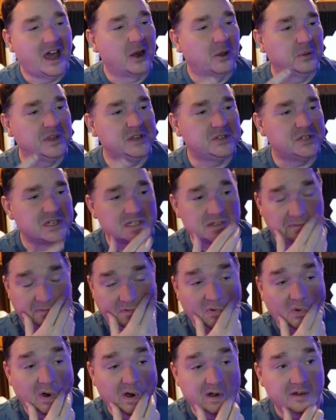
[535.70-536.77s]
not only just
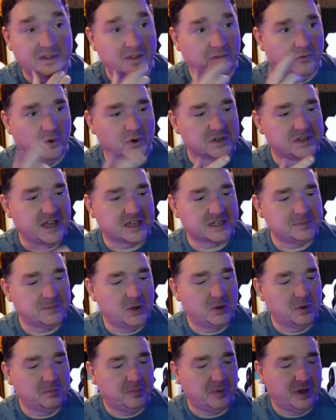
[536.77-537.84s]
for the
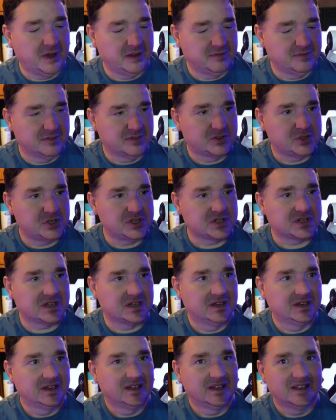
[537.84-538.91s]
vortex mode, but
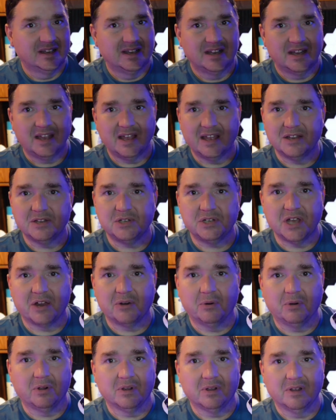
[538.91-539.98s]
just in
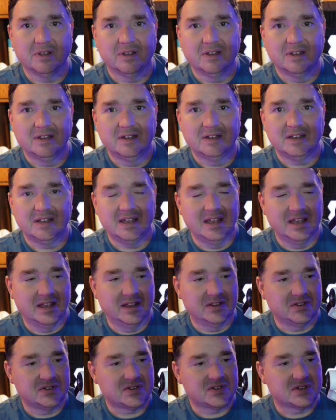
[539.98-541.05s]
general,
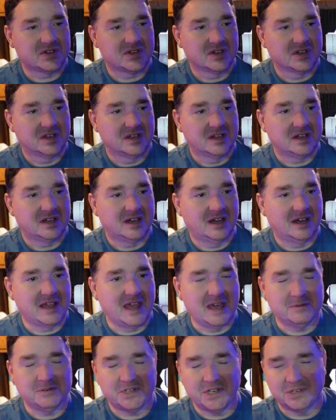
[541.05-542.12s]
is
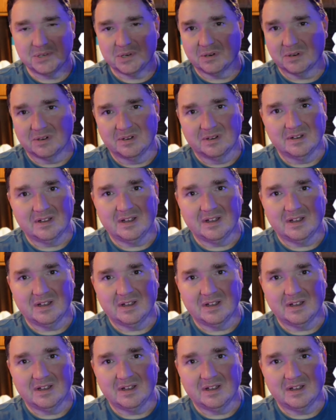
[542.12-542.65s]
a game changer.